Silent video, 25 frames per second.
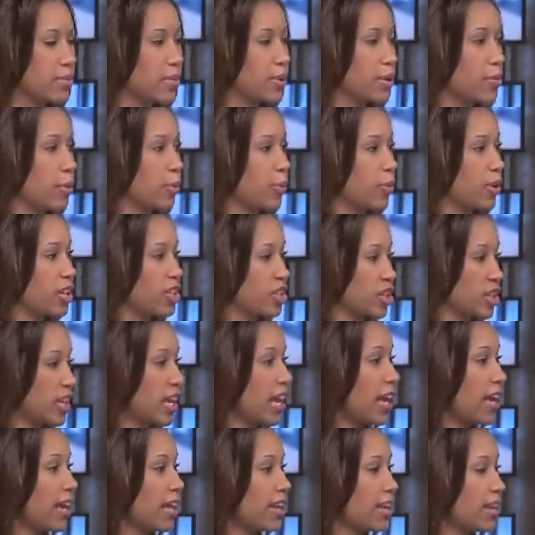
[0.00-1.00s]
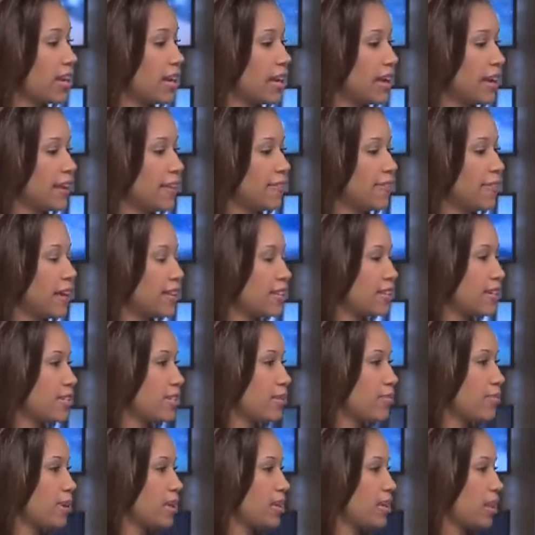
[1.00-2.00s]
the minimum wage again, that
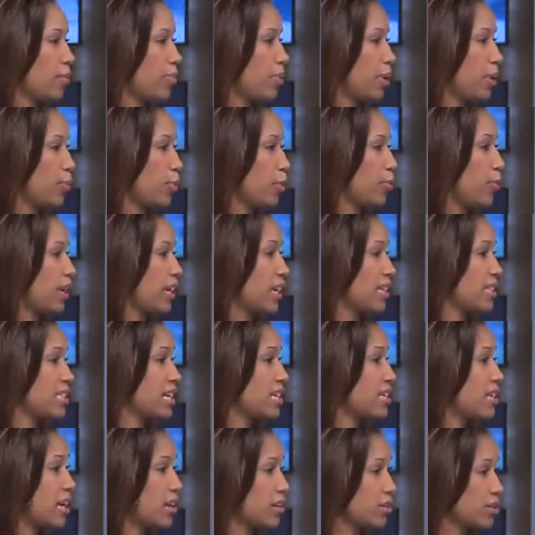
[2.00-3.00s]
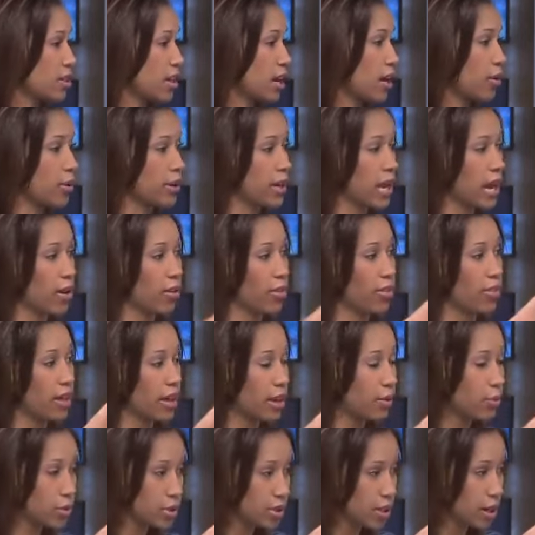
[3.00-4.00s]
doesn't mean that people making $10 an hour now,
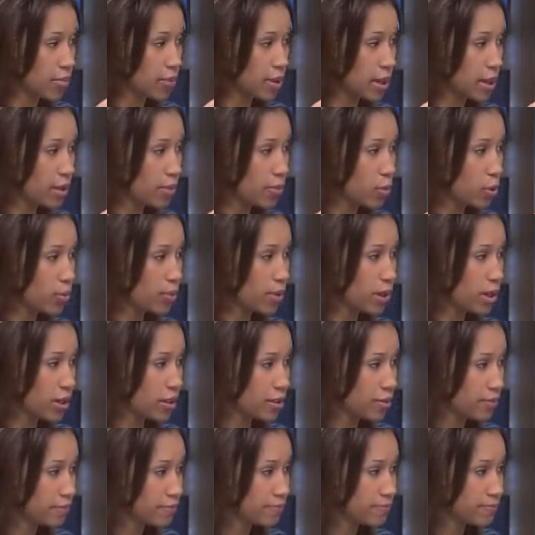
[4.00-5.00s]
they will start making more money?